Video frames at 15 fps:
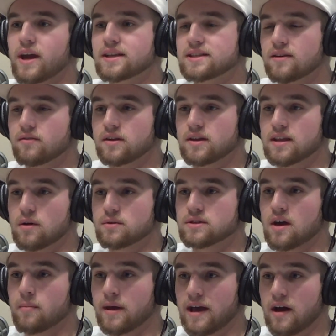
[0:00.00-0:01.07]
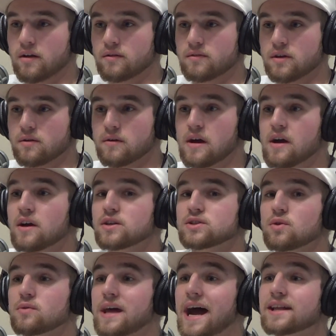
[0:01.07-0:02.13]
that creativity that was coming out of
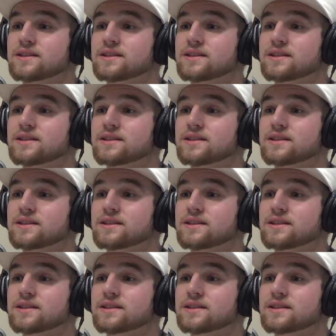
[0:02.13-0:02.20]
you.